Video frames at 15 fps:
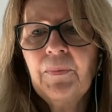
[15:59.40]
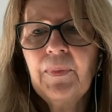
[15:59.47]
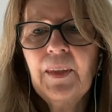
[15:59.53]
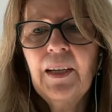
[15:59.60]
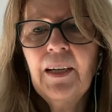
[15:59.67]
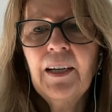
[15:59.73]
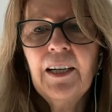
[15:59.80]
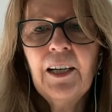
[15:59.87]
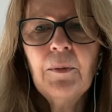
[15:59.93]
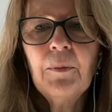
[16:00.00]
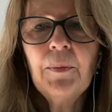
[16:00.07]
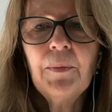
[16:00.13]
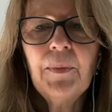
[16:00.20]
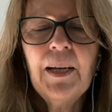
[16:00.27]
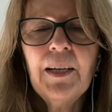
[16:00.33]

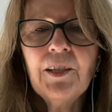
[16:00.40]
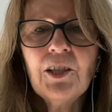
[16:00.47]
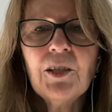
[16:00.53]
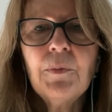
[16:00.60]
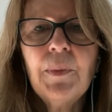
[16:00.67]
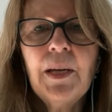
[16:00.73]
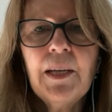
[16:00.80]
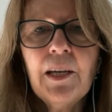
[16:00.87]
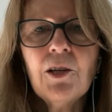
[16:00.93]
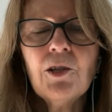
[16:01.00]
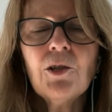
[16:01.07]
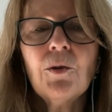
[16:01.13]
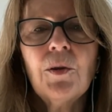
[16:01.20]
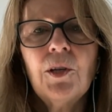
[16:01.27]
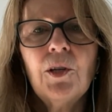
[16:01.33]
And just making
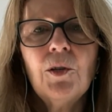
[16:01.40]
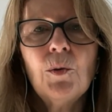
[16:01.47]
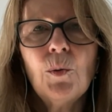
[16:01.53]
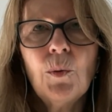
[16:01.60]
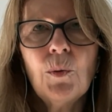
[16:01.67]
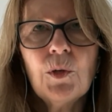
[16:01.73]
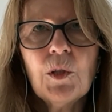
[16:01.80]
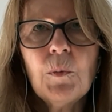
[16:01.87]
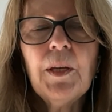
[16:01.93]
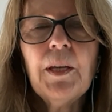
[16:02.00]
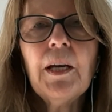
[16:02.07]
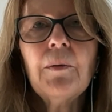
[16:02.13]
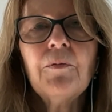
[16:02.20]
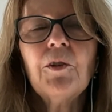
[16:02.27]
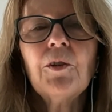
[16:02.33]
sure that you speak
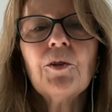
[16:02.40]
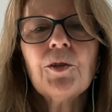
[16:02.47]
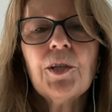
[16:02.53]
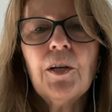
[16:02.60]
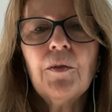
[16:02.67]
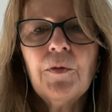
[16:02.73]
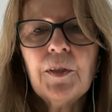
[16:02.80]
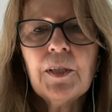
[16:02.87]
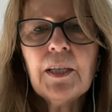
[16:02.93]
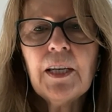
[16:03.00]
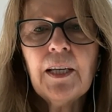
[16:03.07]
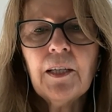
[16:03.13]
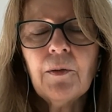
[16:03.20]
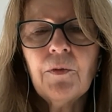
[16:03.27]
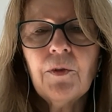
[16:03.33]
up for yourself and
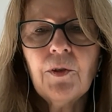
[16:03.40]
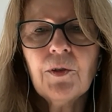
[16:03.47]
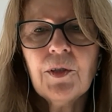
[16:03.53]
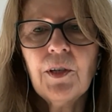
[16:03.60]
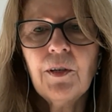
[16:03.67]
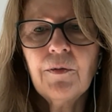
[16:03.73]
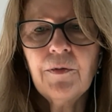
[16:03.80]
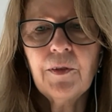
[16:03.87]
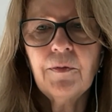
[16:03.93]
stand up for yourself and